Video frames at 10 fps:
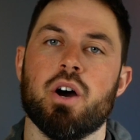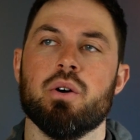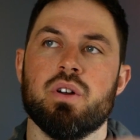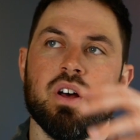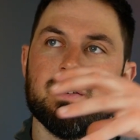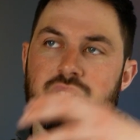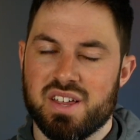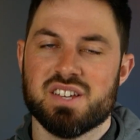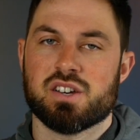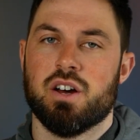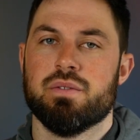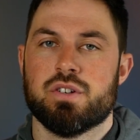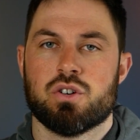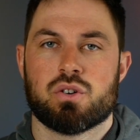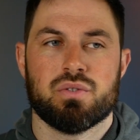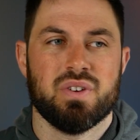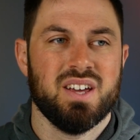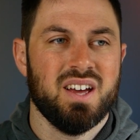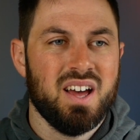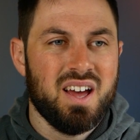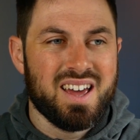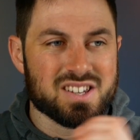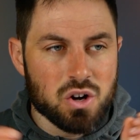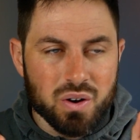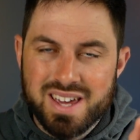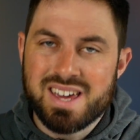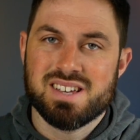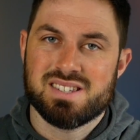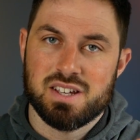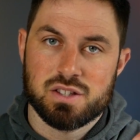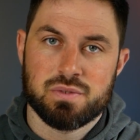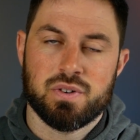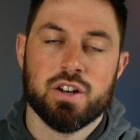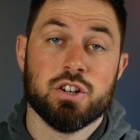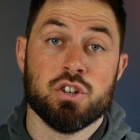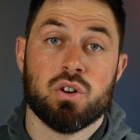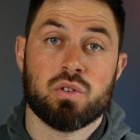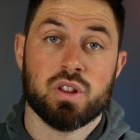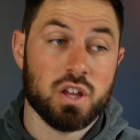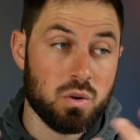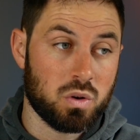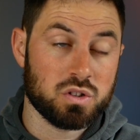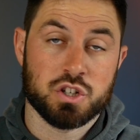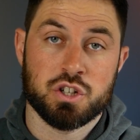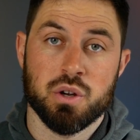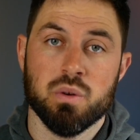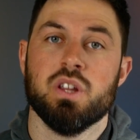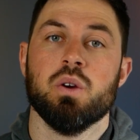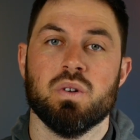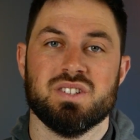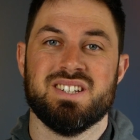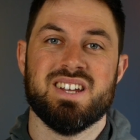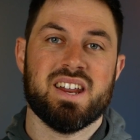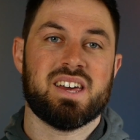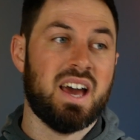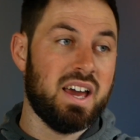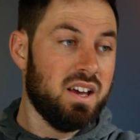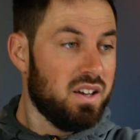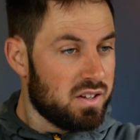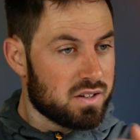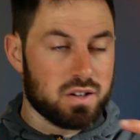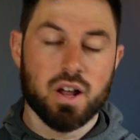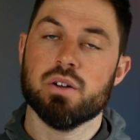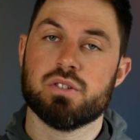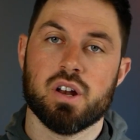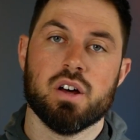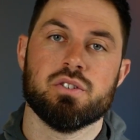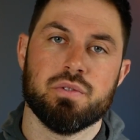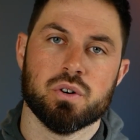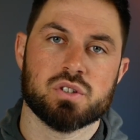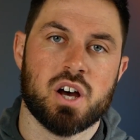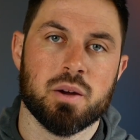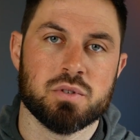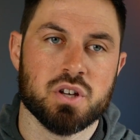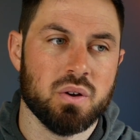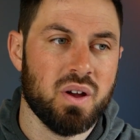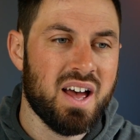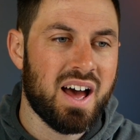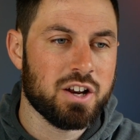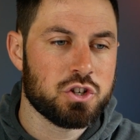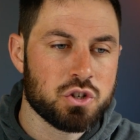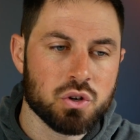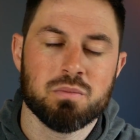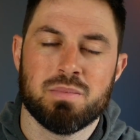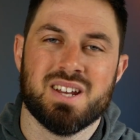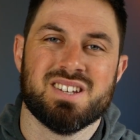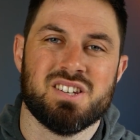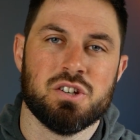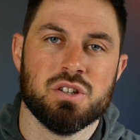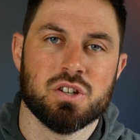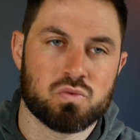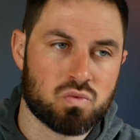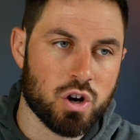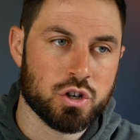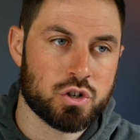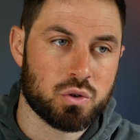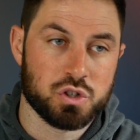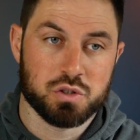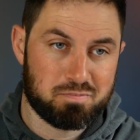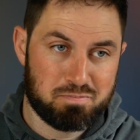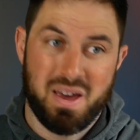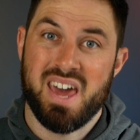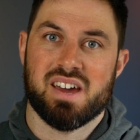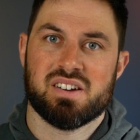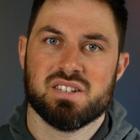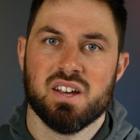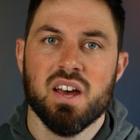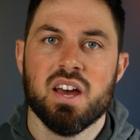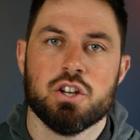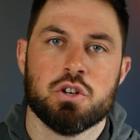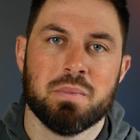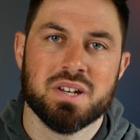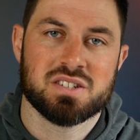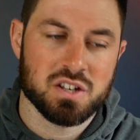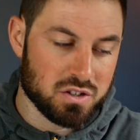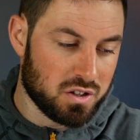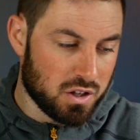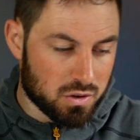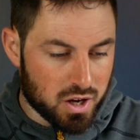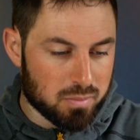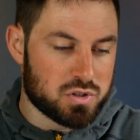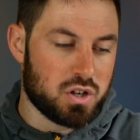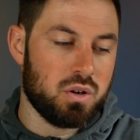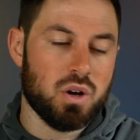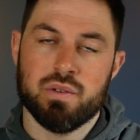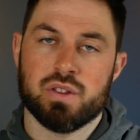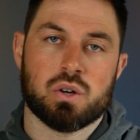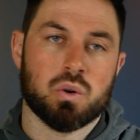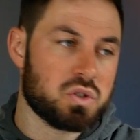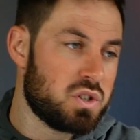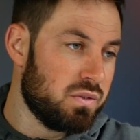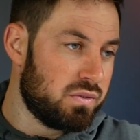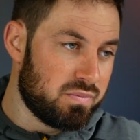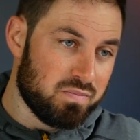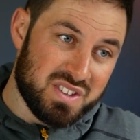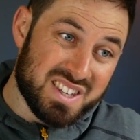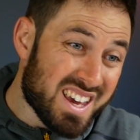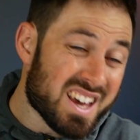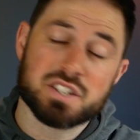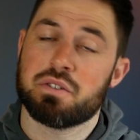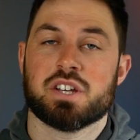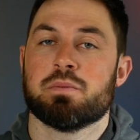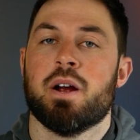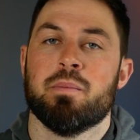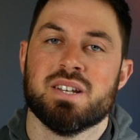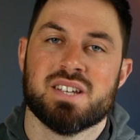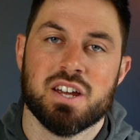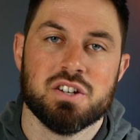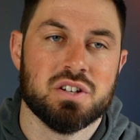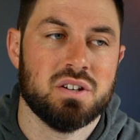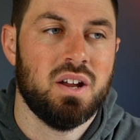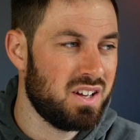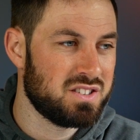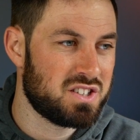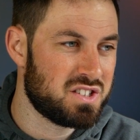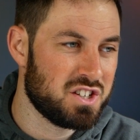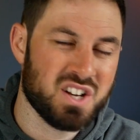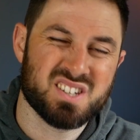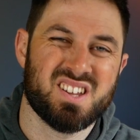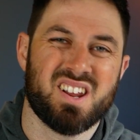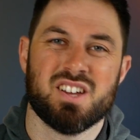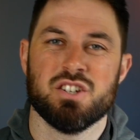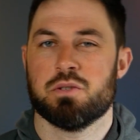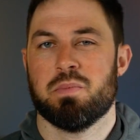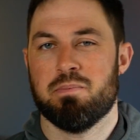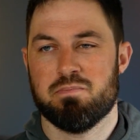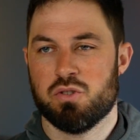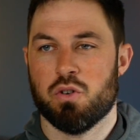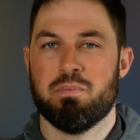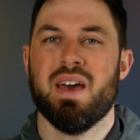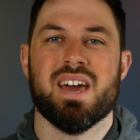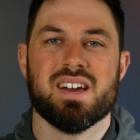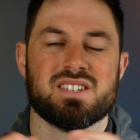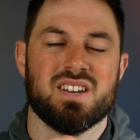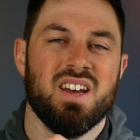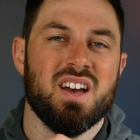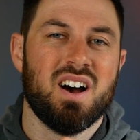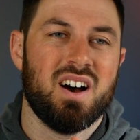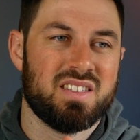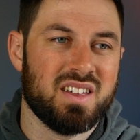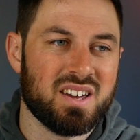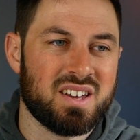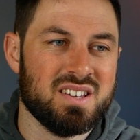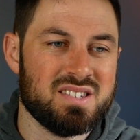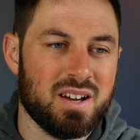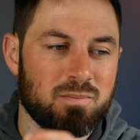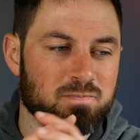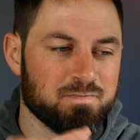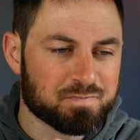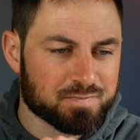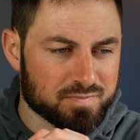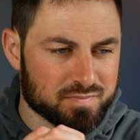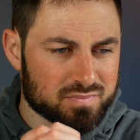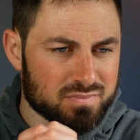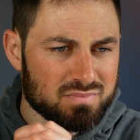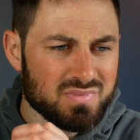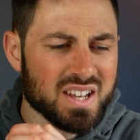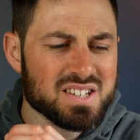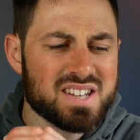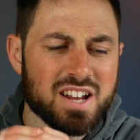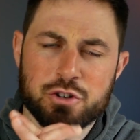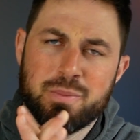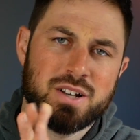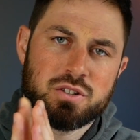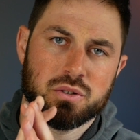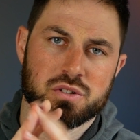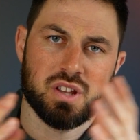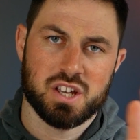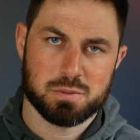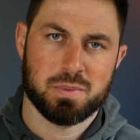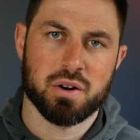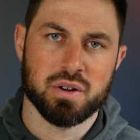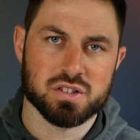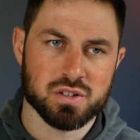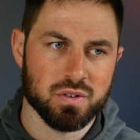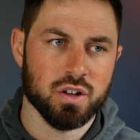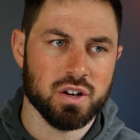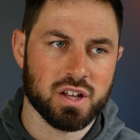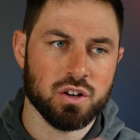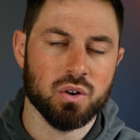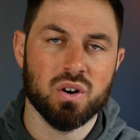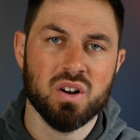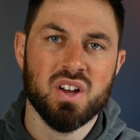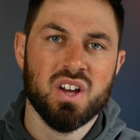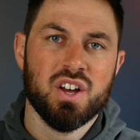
known for this kind of photography. It's not easy to find a genre that you want to shoot and that you want to dedicate loads and loads of your time to. And it shouldn't be a decision that's rushed or just picked. It should be a decision that you come to over the course of years of experimentation, and to suggest that it can just be sort of picked, I think is detrimental to the experience of learning your